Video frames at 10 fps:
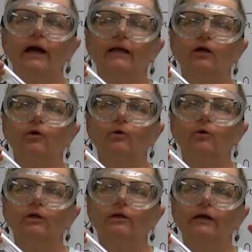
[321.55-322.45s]
and
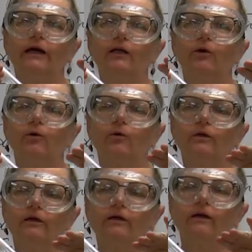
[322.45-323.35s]
cooler and
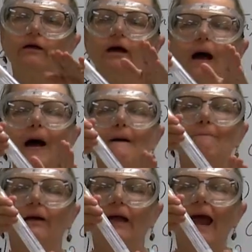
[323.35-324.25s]
cooler.
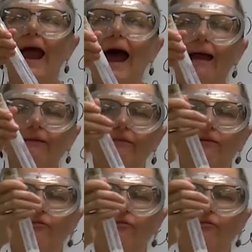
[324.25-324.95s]
But at the